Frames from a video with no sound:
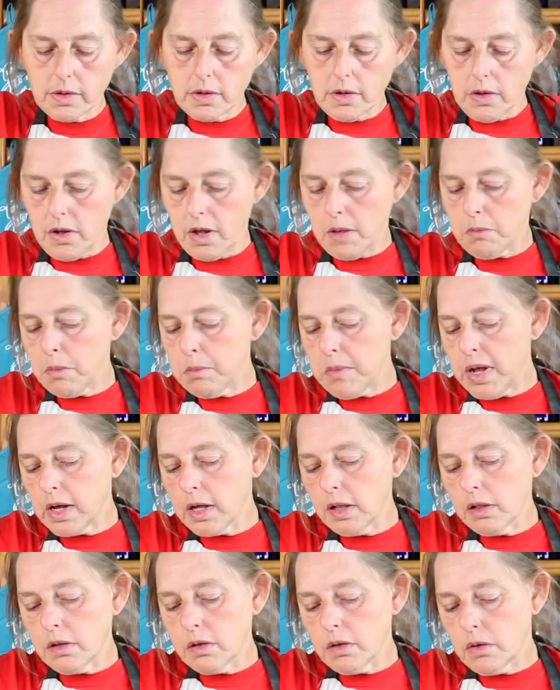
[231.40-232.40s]
I'm going to make
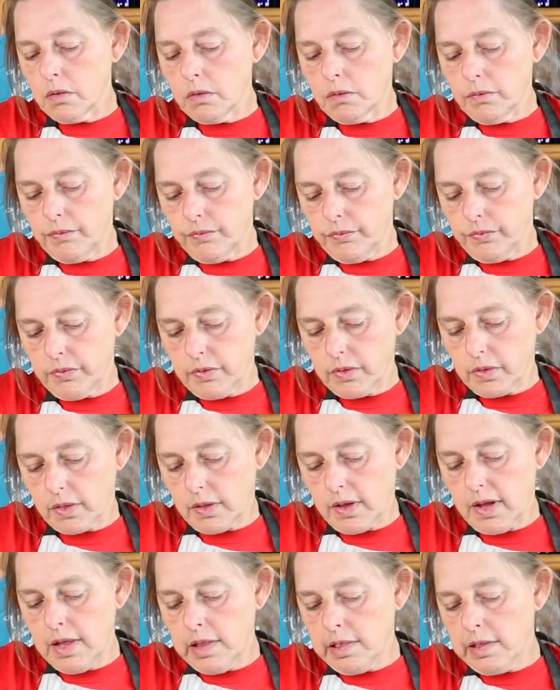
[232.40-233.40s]
a little
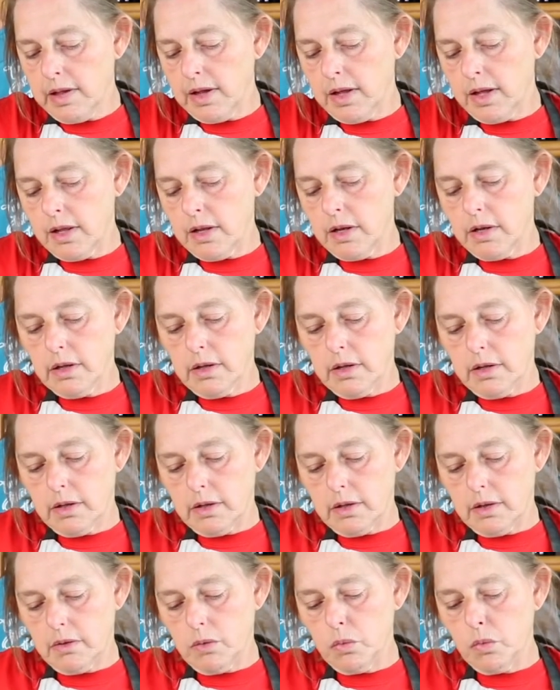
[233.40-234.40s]
indent
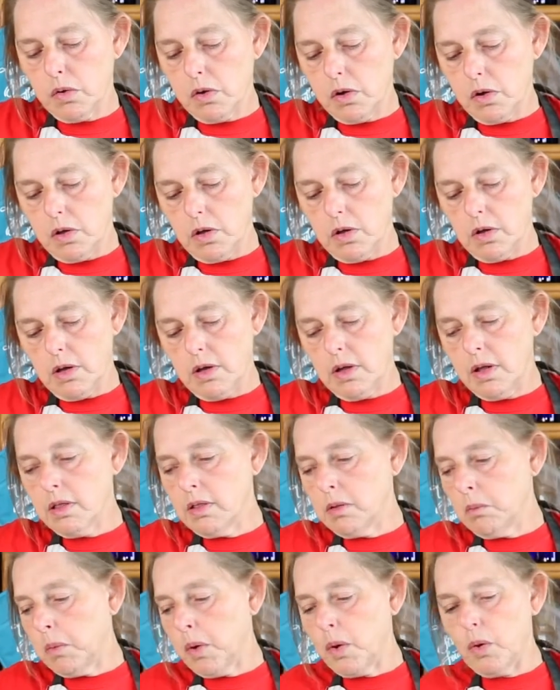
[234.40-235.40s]
in
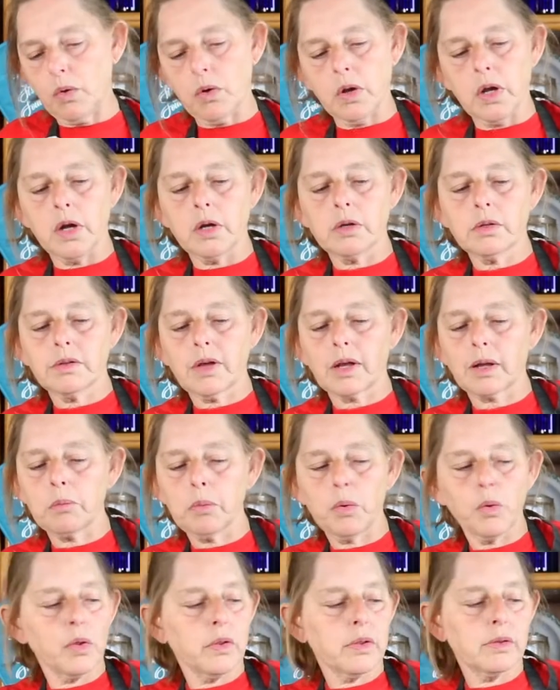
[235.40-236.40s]
the middle here so I can
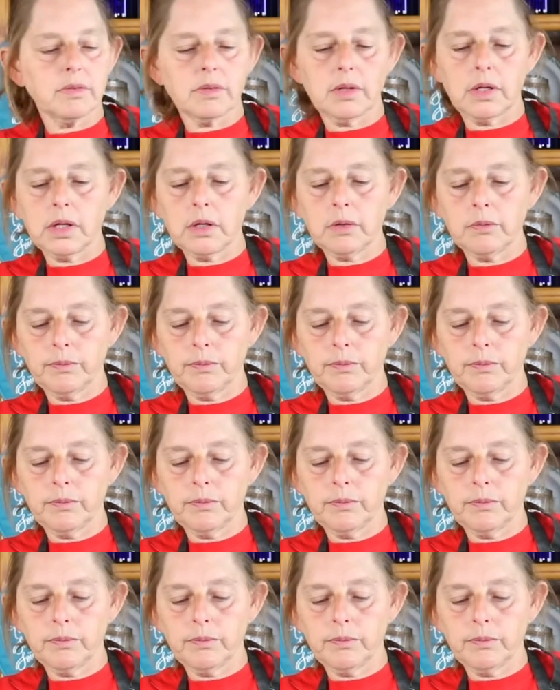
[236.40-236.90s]
pour this in.